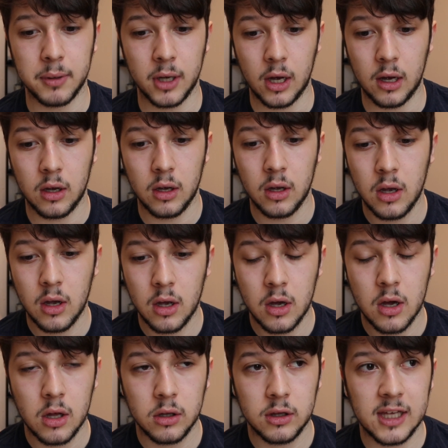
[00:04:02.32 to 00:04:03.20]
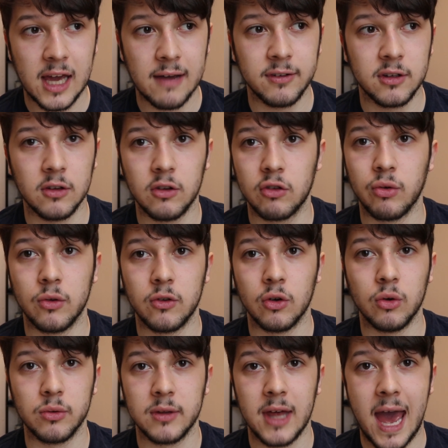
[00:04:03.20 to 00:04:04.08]
But the evidence was
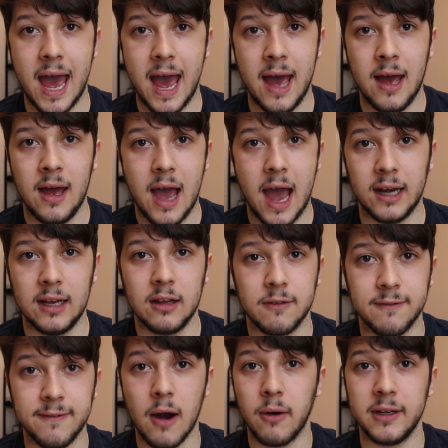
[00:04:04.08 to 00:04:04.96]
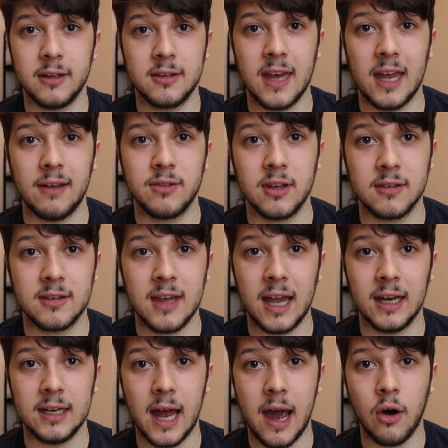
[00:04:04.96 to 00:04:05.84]
all there, and it's very safe to
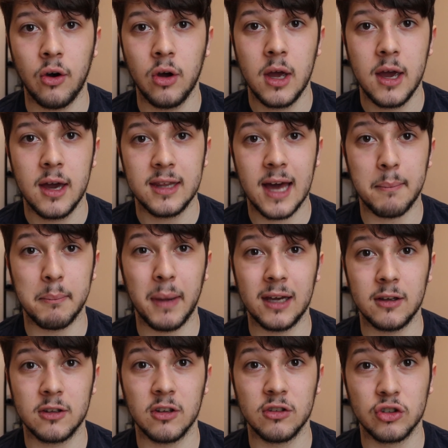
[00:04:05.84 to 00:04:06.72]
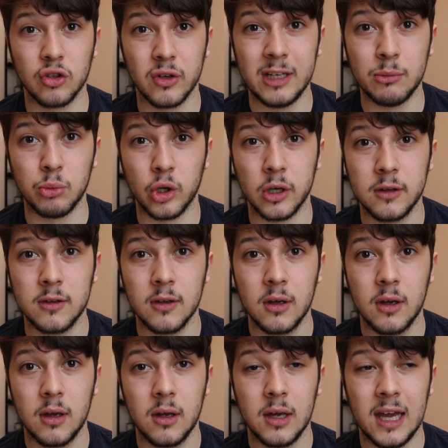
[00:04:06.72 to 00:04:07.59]
say now that Mason Greenwood,
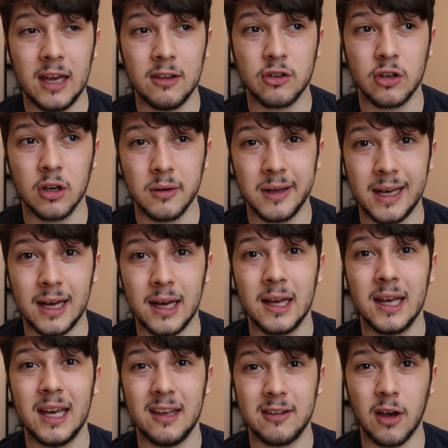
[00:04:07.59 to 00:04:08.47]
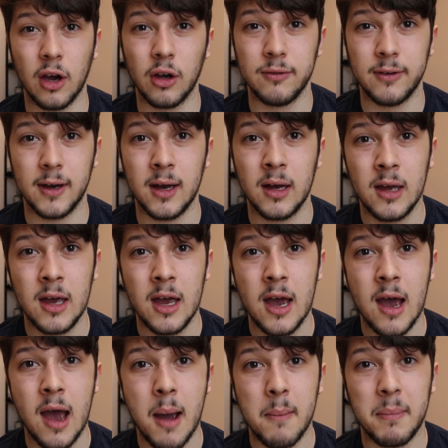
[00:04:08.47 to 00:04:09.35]
his career is over.
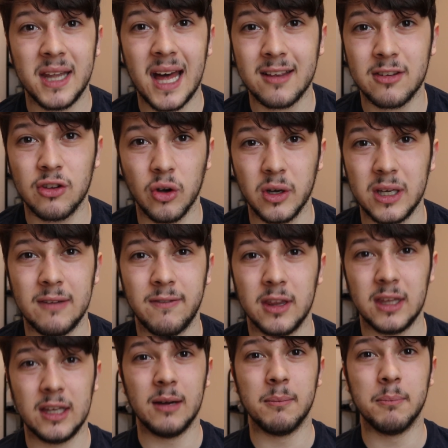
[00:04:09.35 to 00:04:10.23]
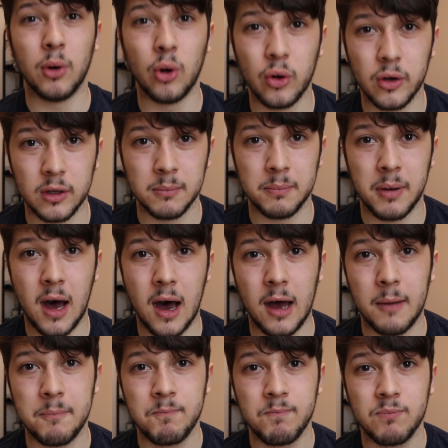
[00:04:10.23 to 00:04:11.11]
But that's not even the important
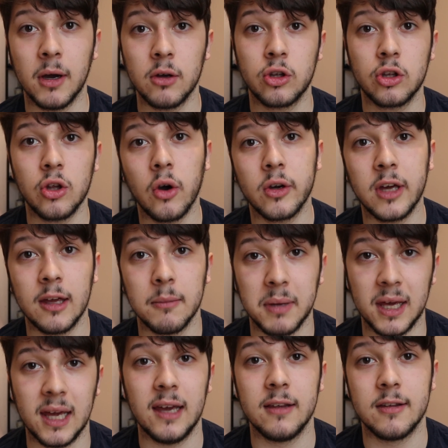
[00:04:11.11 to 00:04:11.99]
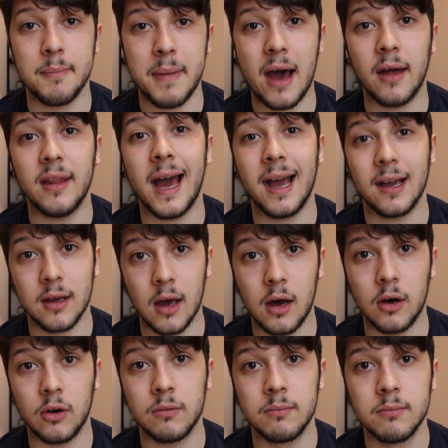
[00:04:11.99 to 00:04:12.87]
part. The most shocking bit is about that
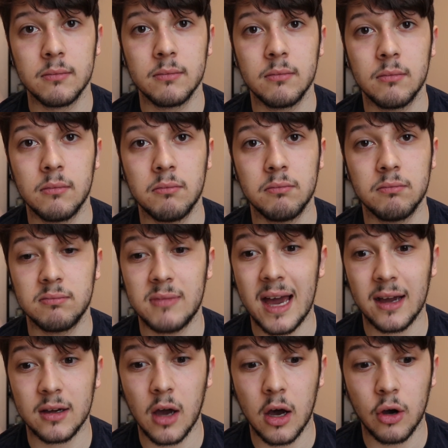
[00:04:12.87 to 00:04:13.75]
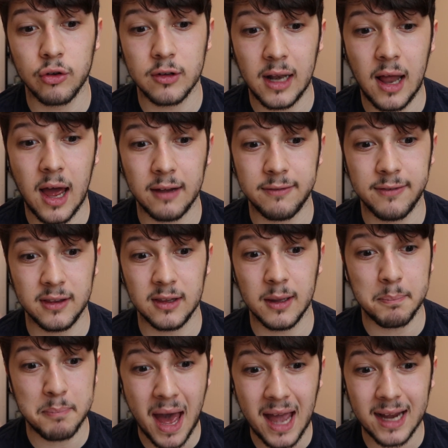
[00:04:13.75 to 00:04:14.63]
girl's life, and
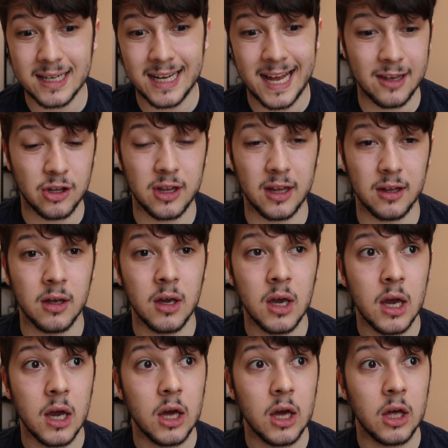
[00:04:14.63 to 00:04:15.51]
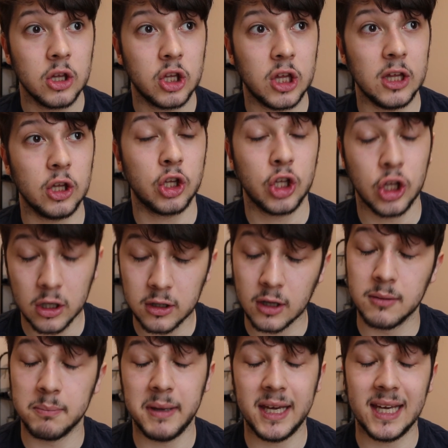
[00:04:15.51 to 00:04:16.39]
the backlash that she
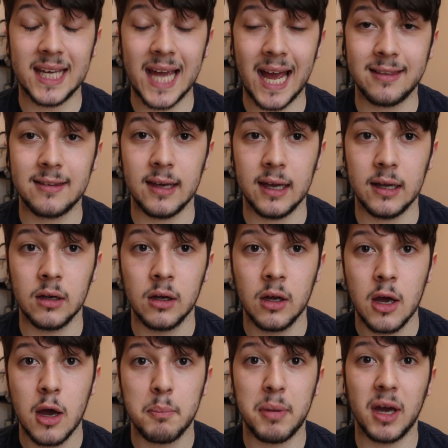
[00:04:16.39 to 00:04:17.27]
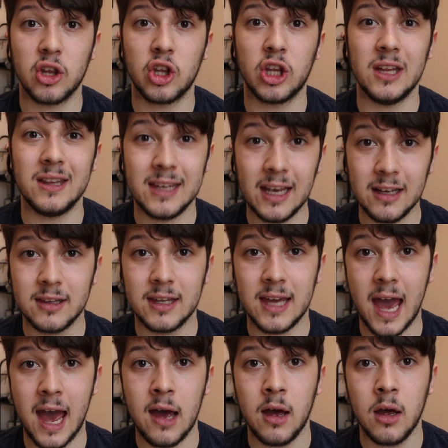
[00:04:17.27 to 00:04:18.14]
shouldn't be getting, but she did
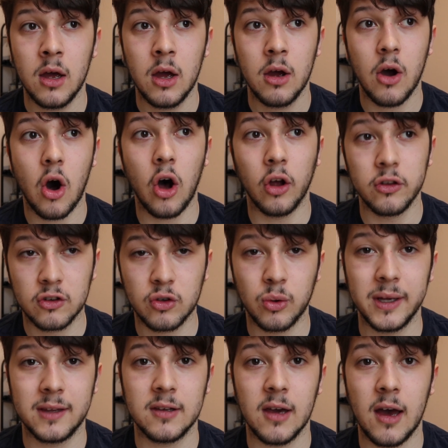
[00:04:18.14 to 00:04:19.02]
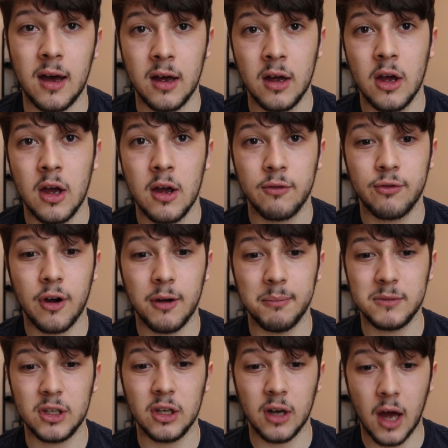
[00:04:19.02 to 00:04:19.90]
get on Twitter
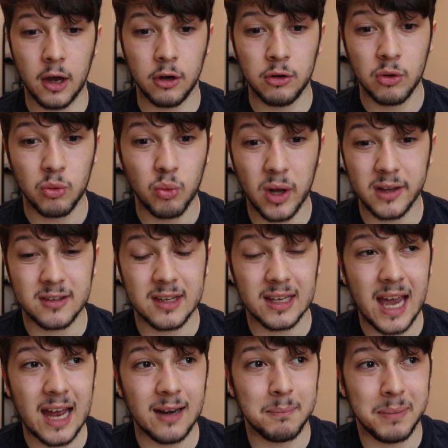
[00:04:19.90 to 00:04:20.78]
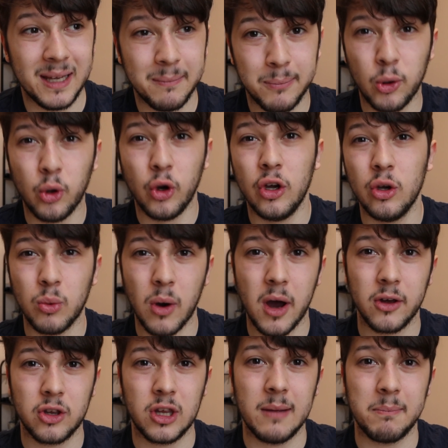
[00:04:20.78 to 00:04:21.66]
from, you know, once again, people who
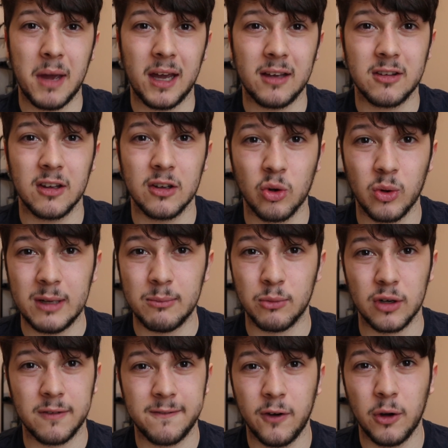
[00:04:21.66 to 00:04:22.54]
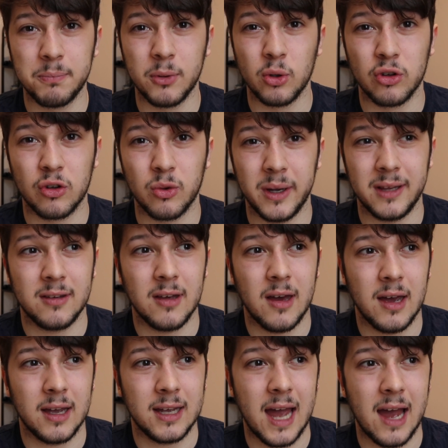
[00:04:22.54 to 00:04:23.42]
worship Mason Greenwood, football
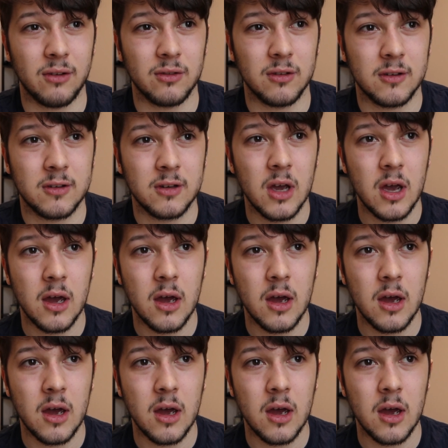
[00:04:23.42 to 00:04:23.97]
Twitter accounts,